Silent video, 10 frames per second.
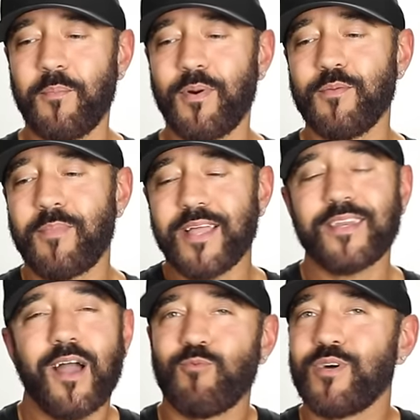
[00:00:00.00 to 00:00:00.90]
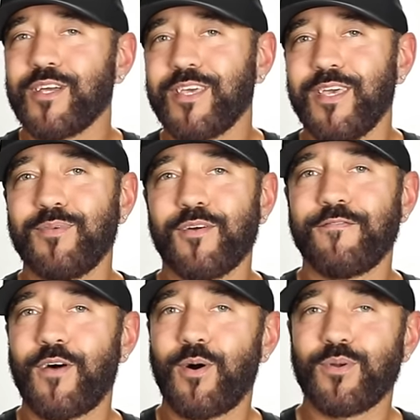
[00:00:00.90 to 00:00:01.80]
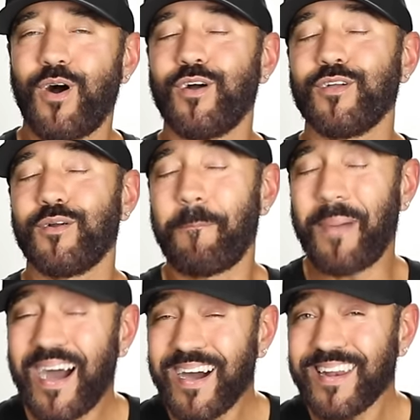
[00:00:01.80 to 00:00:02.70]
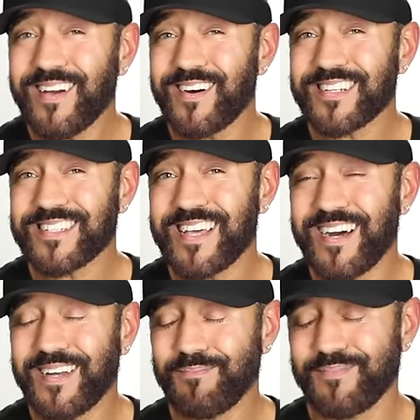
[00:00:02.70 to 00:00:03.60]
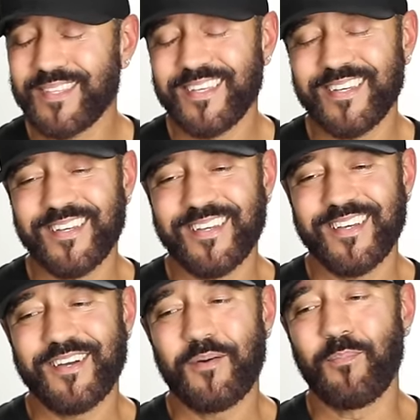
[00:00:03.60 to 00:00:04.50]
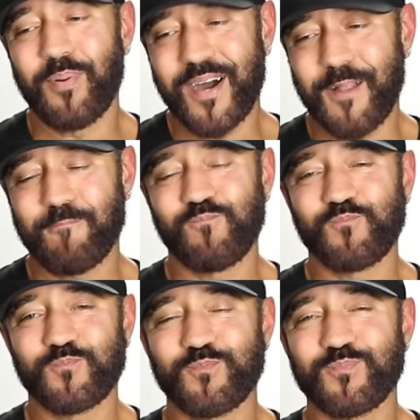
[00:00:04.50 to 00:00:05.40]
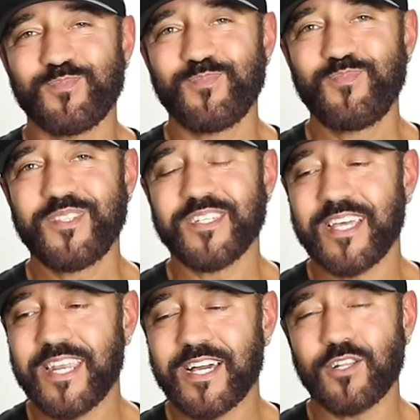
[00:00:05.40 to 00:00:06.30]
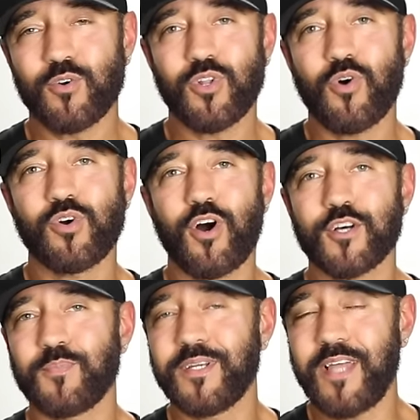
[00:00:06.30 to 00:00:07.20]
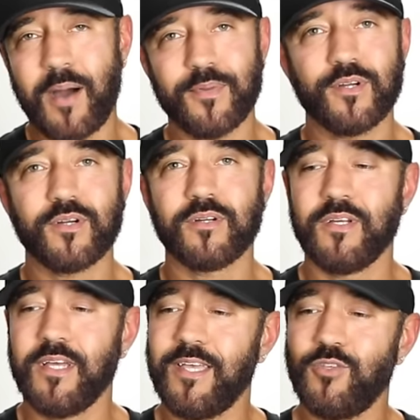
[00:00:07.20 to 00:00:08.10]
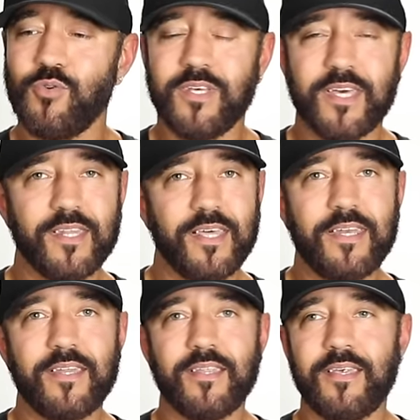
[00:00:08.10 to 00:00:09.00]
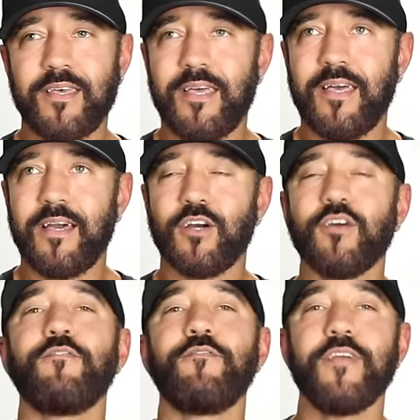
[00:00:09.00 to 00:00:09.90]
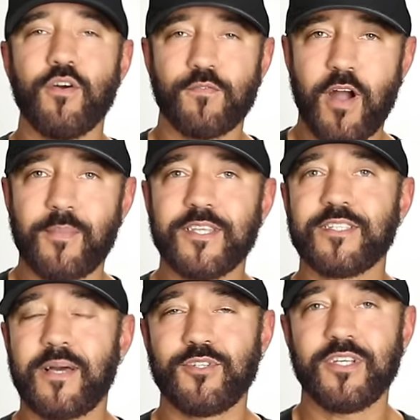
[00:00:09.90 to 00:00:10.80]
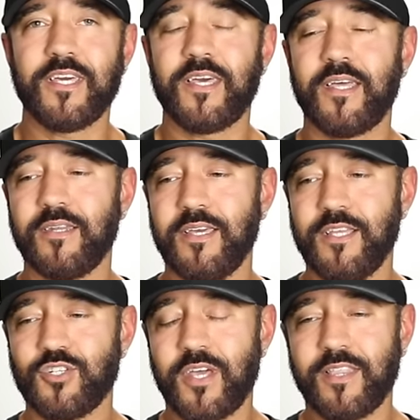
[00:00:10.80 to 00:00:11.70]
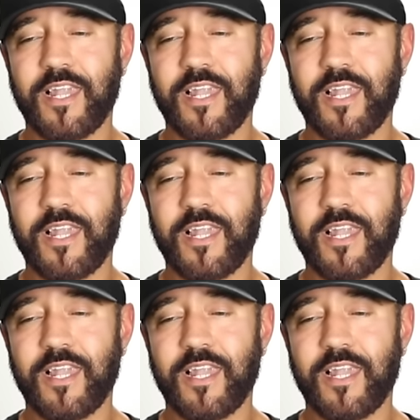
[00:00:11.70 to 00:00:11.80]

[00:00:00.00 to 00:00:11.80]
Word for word: But you might not want to keep your phone on your body all the time. But getting a little low cost pedometer, and you can get an, a good feel for how many steps you get in each day.